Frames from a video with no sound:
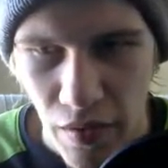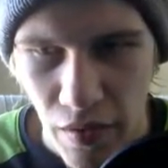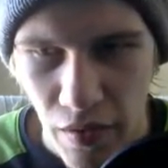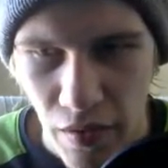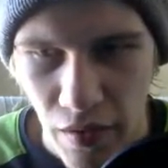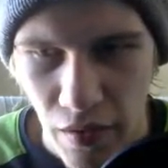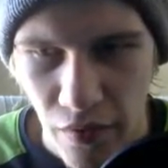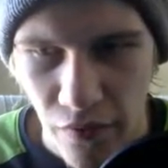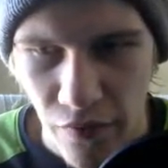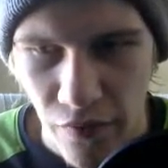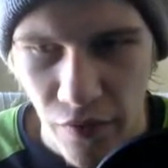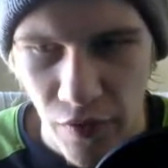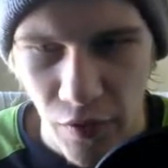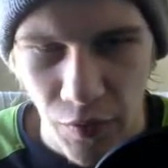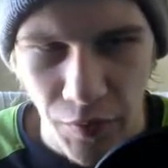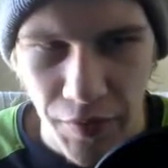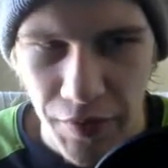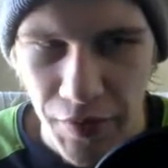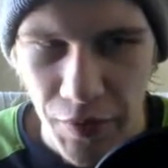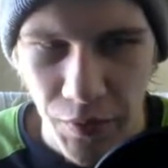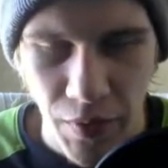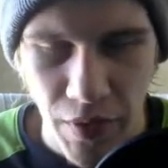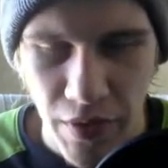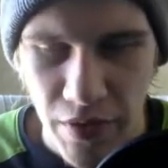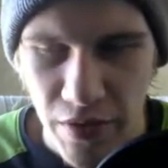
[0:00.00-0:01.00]
I have no
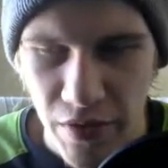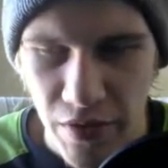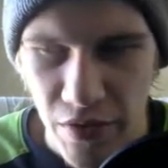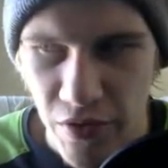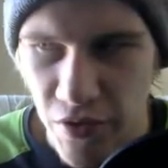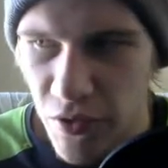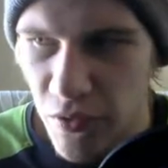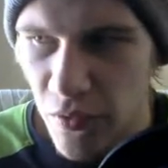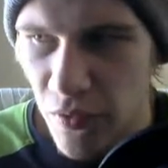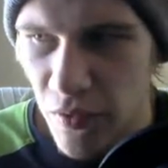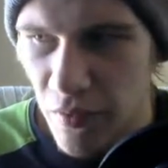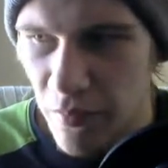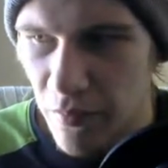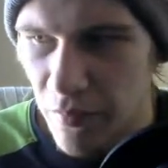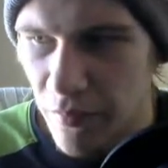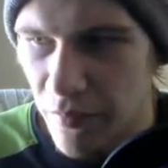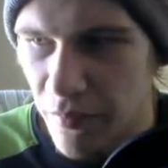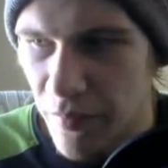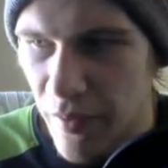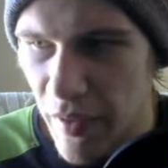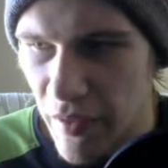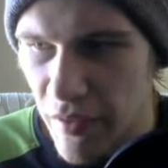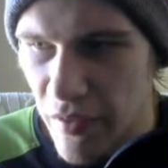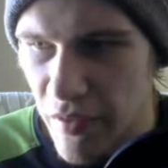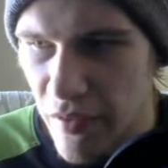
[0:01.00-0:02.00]
idea why it's installing
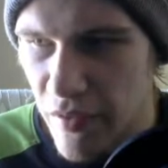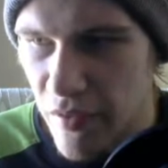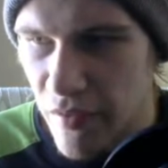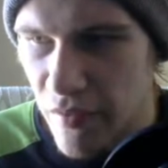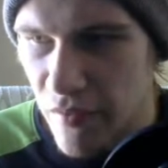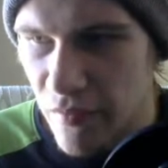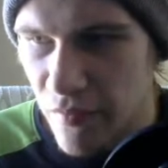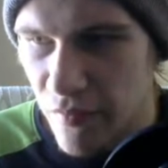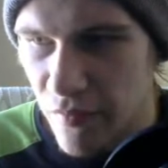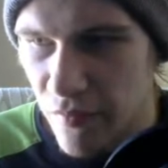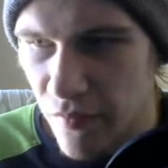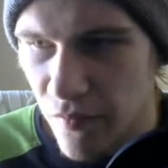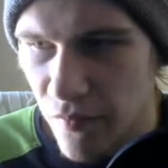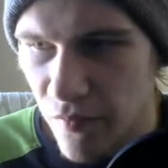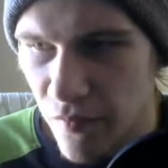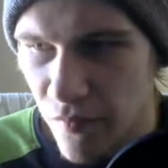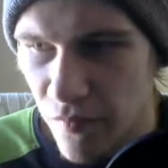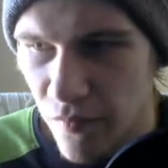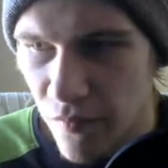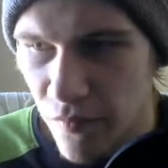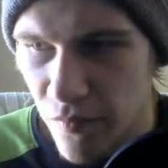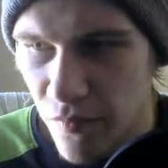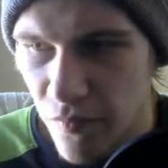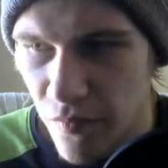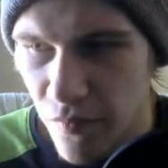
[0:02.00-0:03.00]
packages.
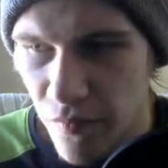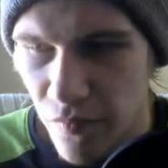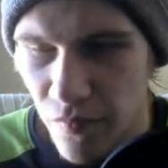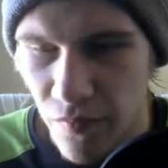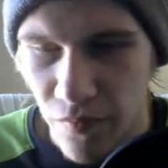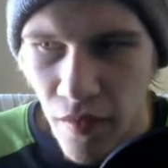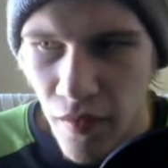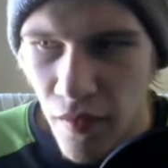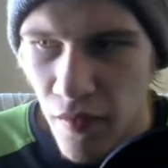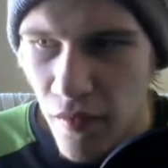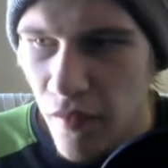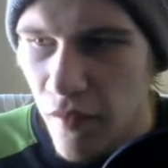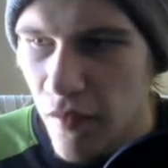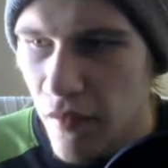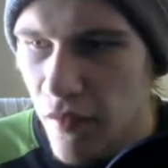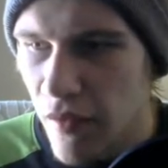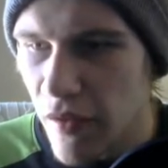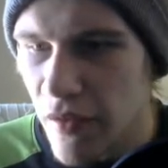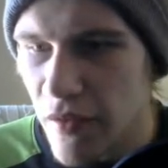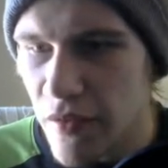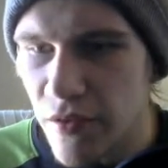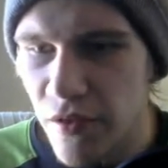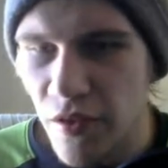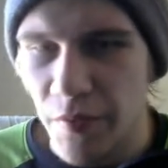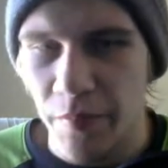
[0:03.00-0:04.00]

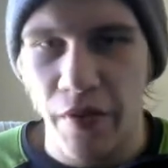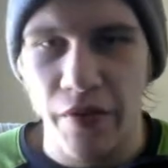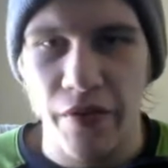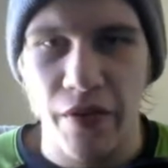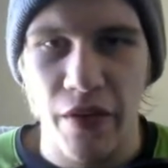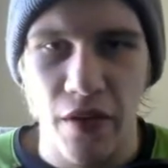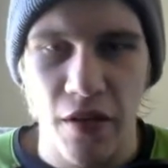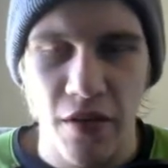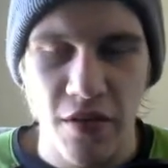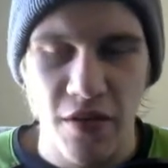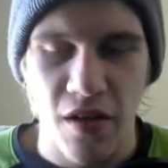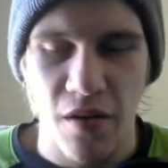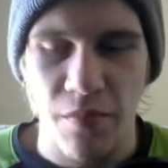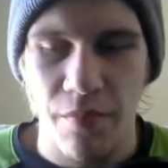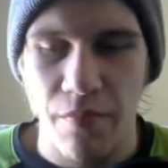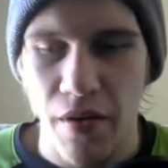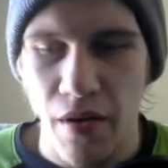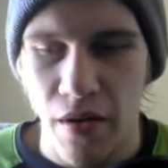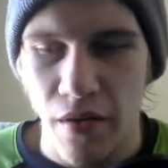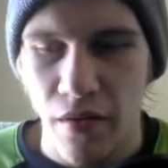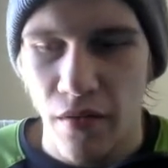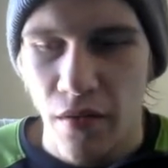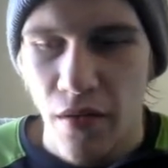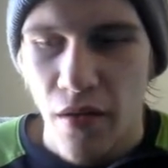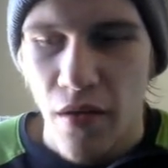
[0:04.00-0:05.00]
Alright, sorry about that, guys. I'm
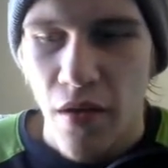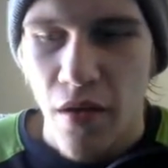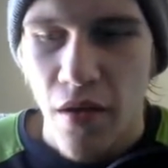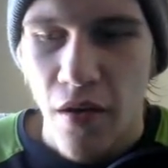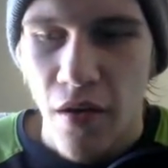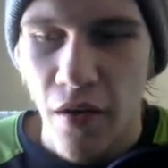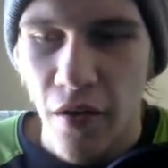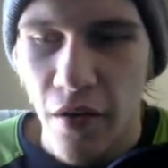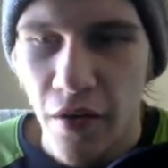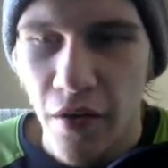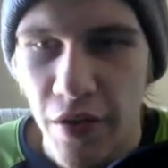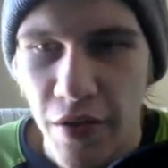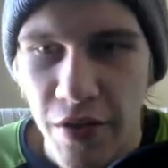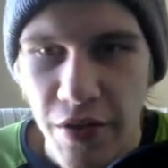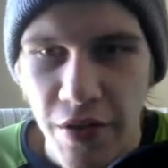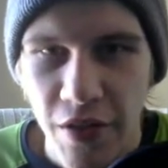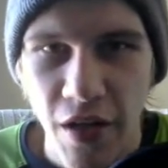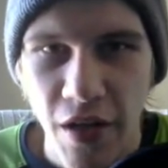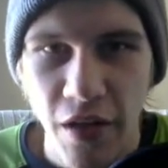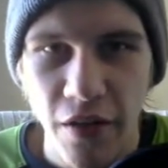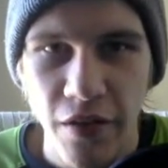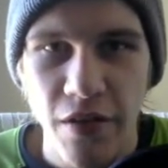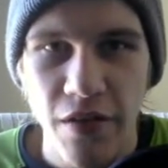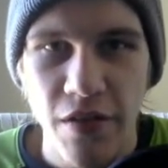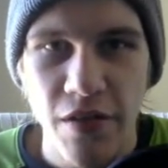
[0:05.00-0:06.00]
back. Okay, so
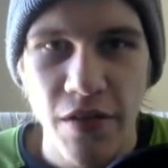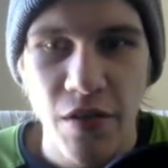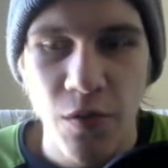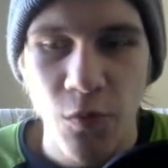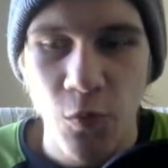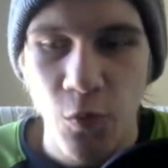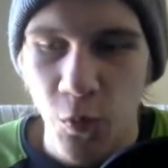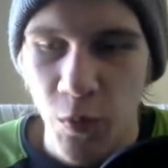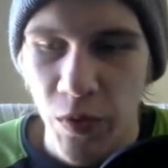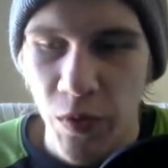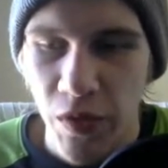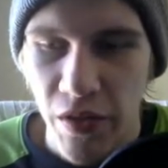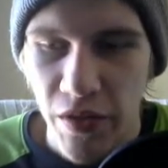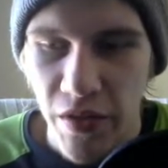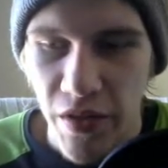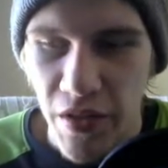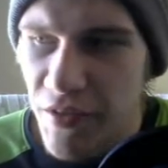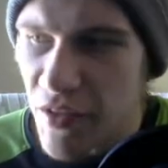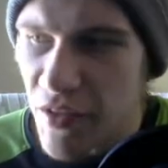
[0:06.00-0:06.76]
now you can see there's